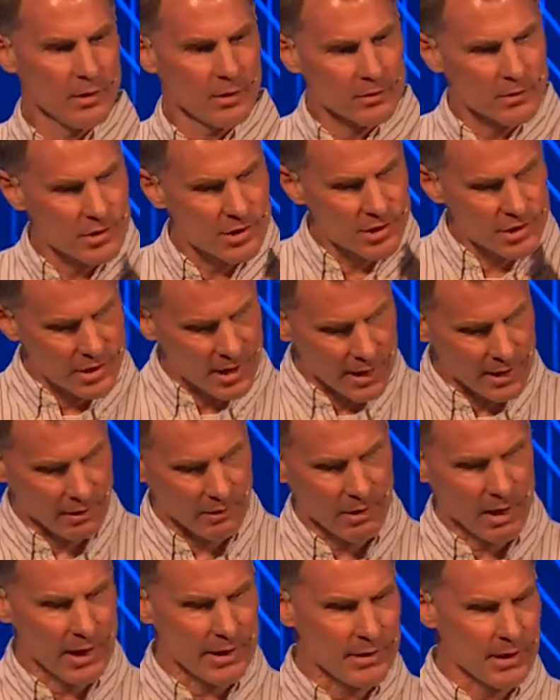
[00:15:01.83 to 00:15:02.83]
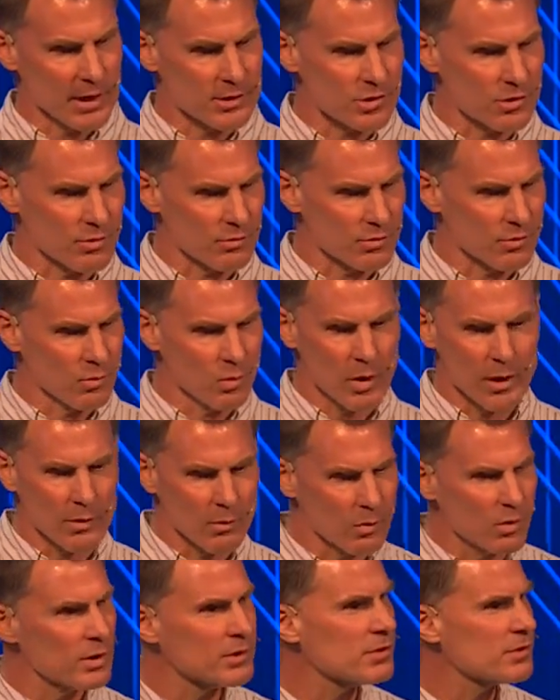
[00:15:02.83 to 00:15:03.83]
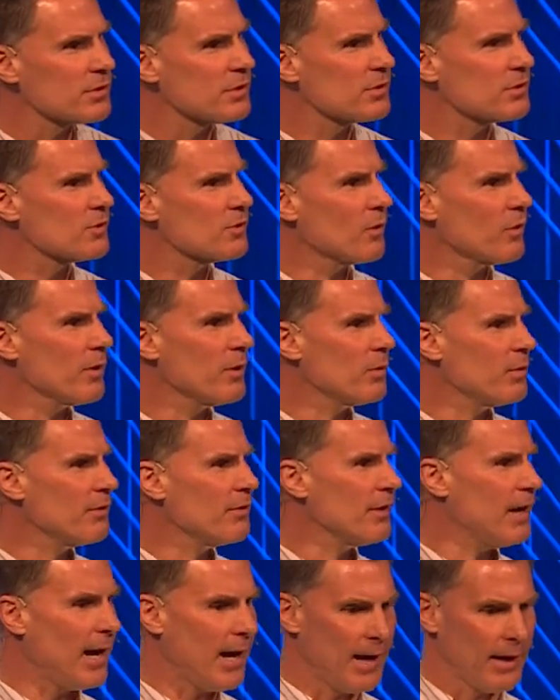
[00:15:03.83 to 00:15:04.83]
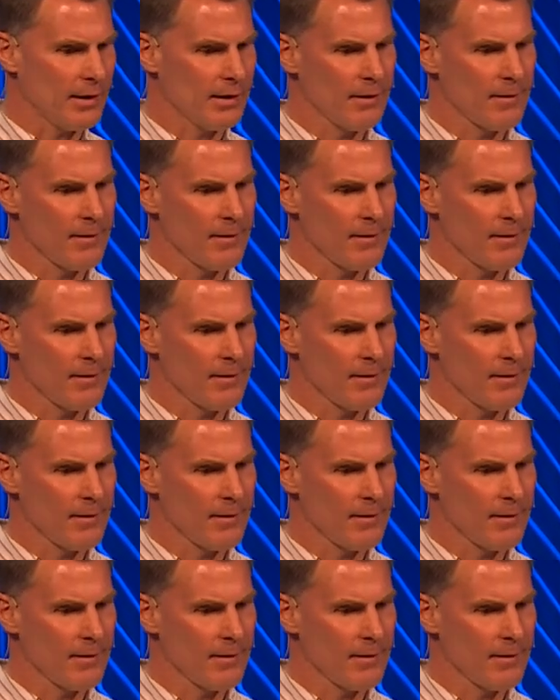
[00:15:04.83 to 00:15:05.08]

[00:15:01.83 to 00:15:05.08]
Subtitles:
The second line, not so, what's the story with that?